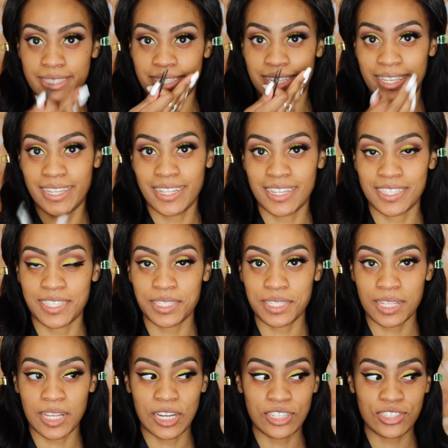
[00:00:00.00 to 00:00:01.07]
See, like
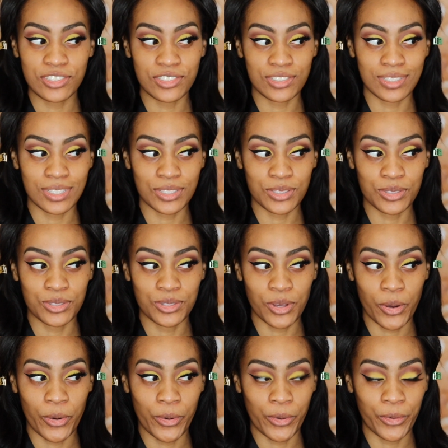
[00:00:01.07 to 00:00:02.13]
this lash is just
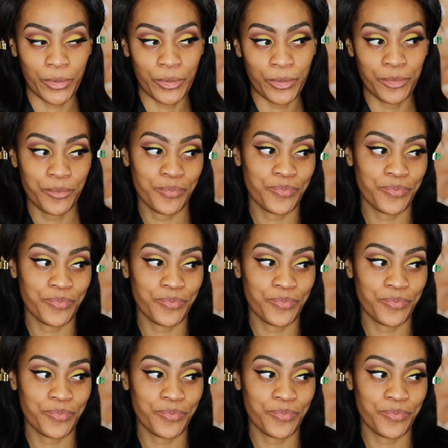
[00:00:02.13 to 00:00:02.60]
so